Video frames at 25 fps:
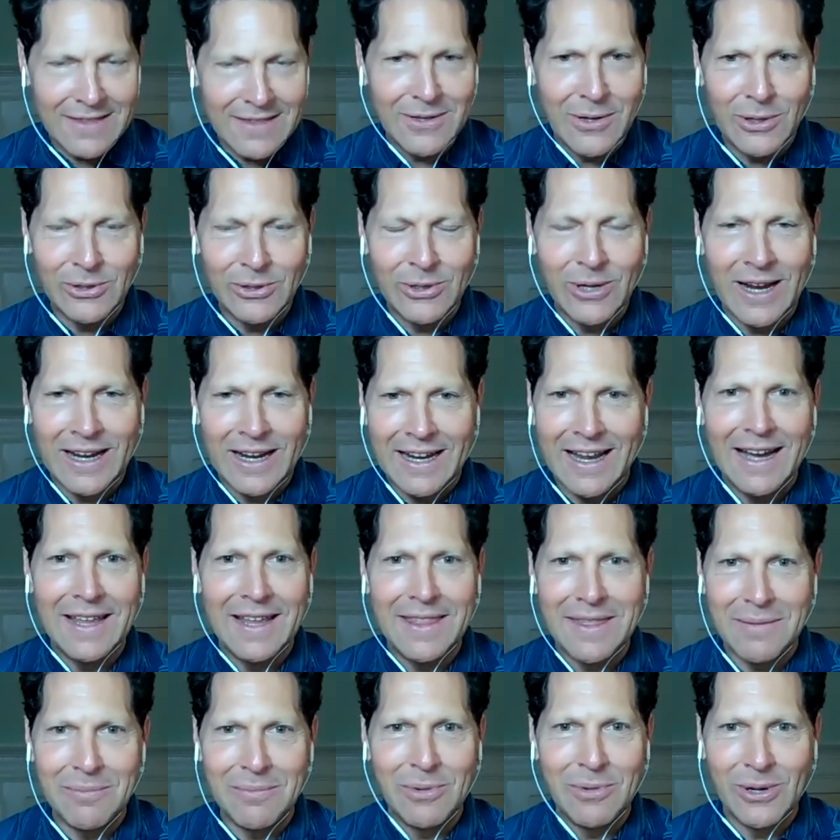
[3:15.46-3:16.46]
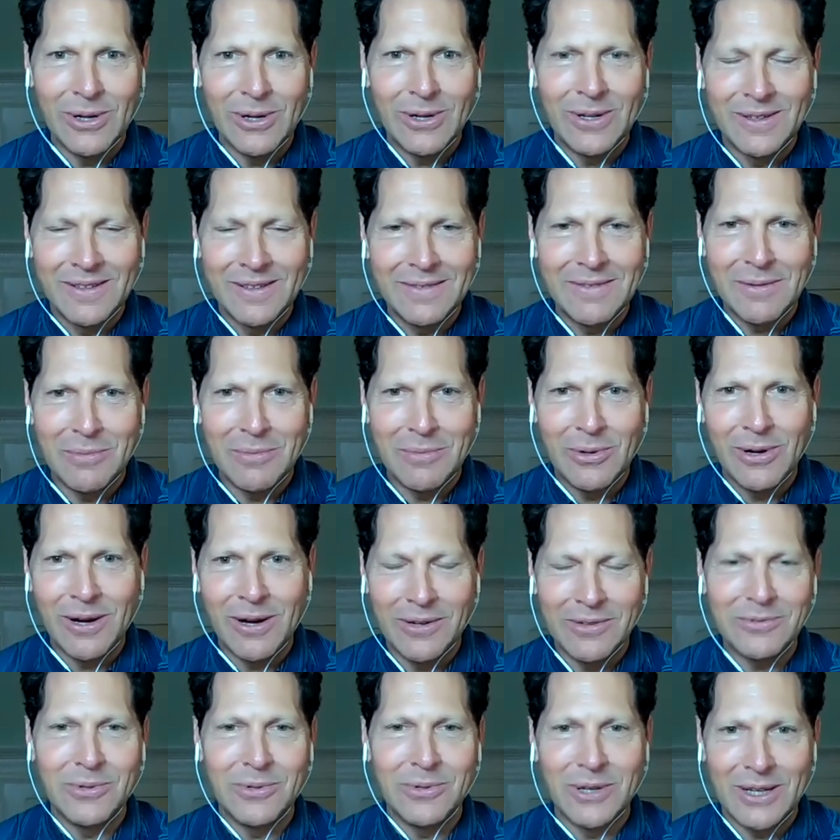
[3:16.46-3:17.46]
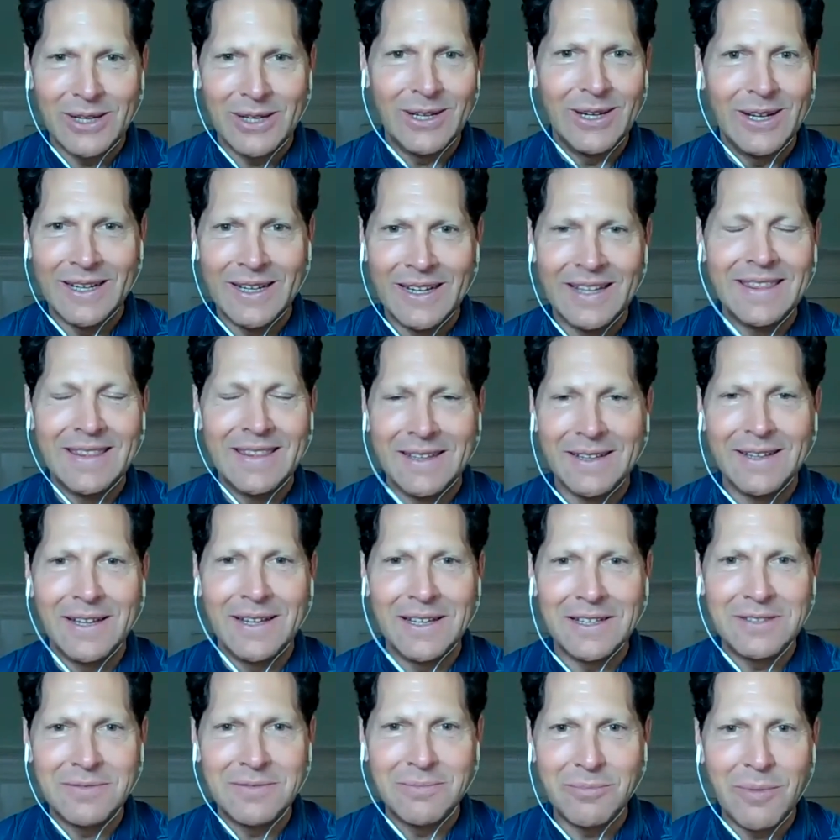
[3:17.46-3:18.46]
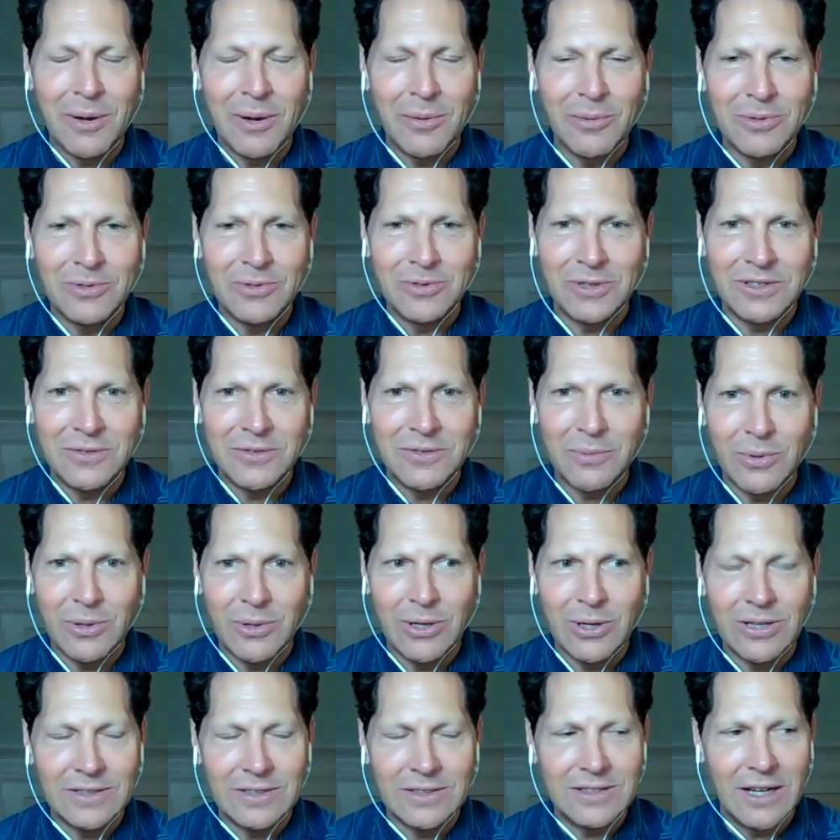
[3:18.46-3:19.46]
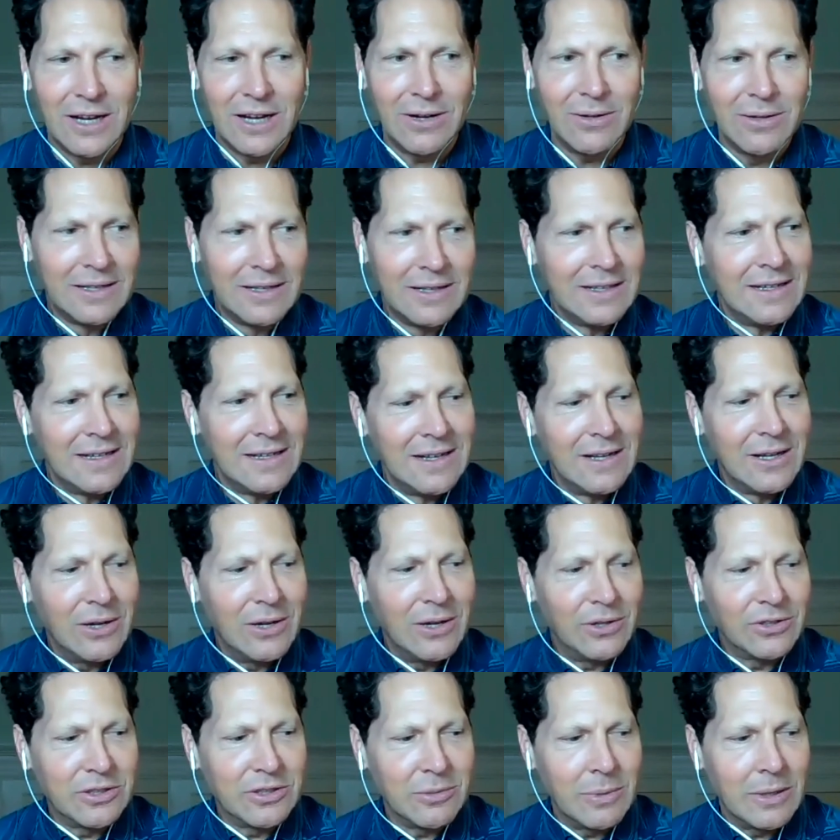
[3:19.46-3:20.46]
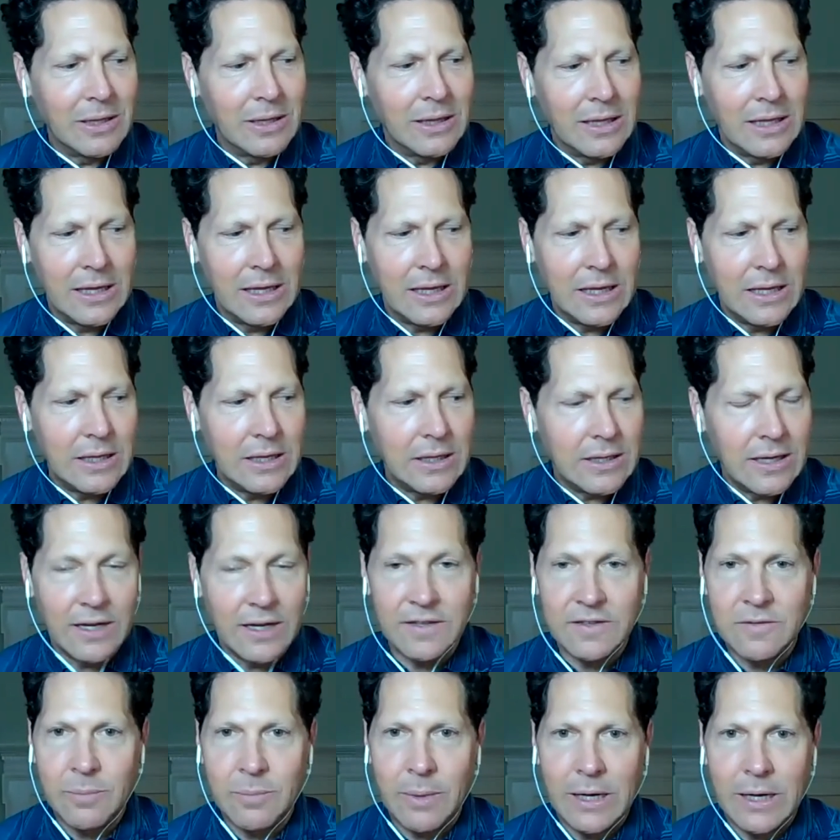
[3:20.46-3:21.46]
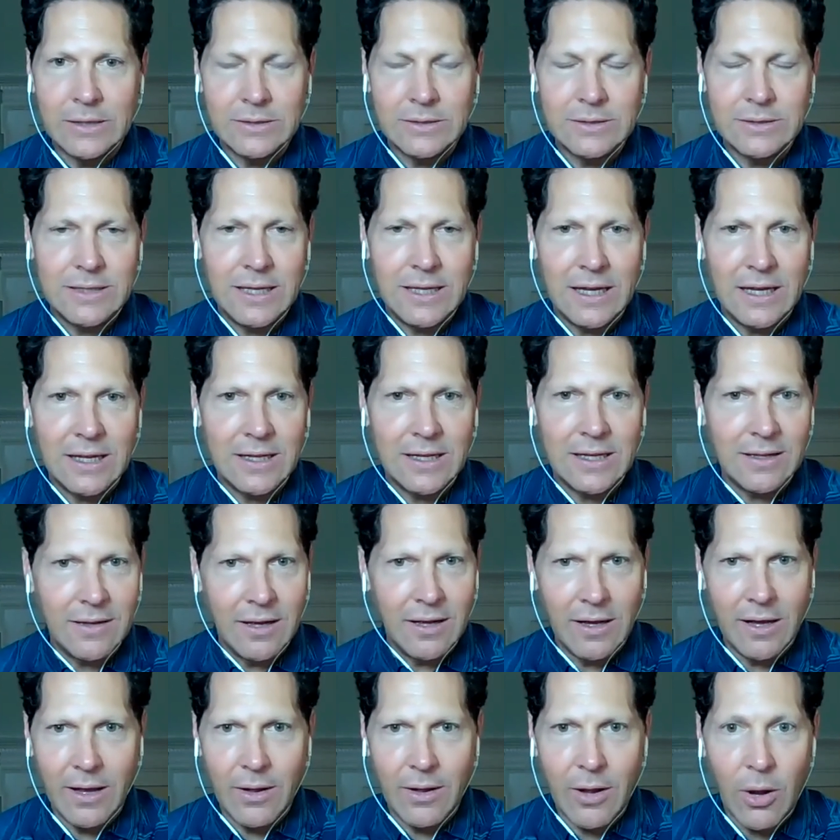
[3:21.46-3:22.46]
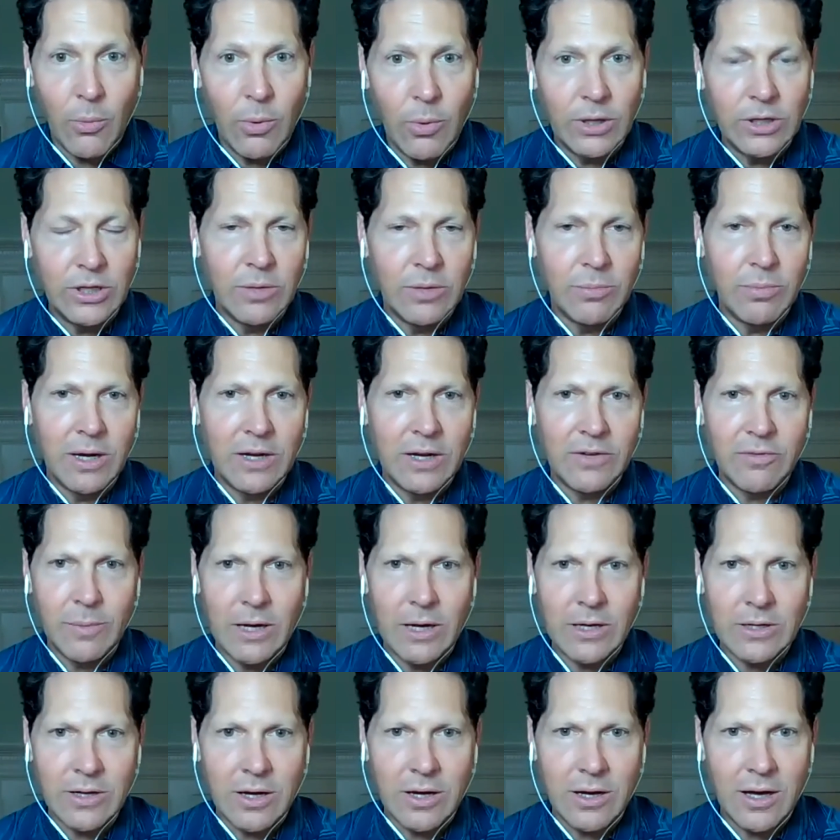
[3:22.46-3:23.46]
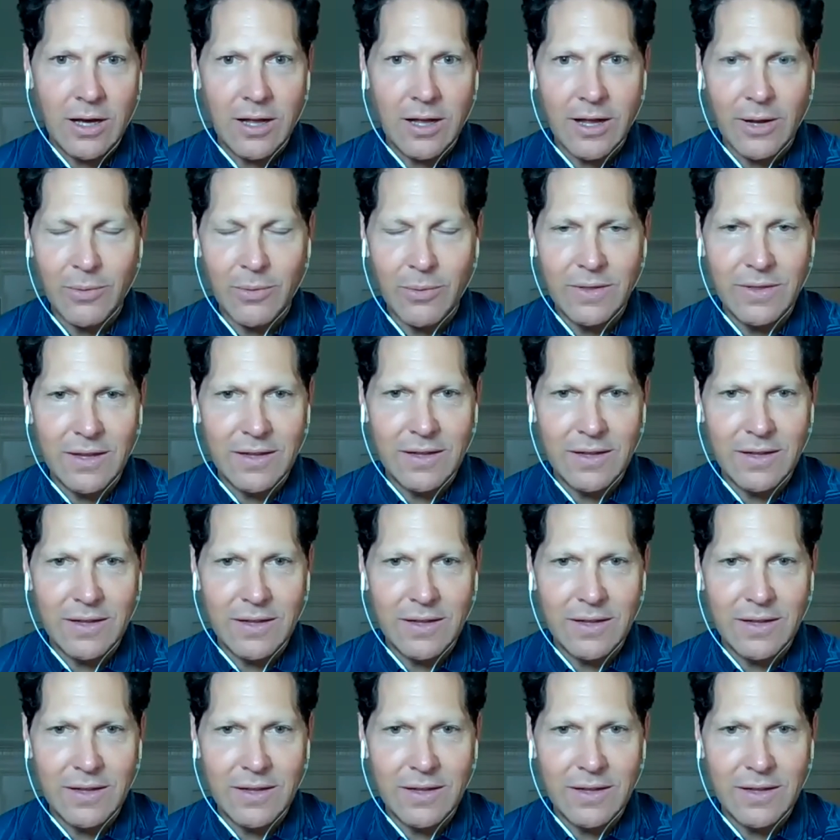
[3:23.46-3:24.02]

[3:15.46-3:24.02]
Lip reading: the older I got, the more I was working on it, and the less my results were. So ultimately got inspired to take a 1-year break from alcohol. I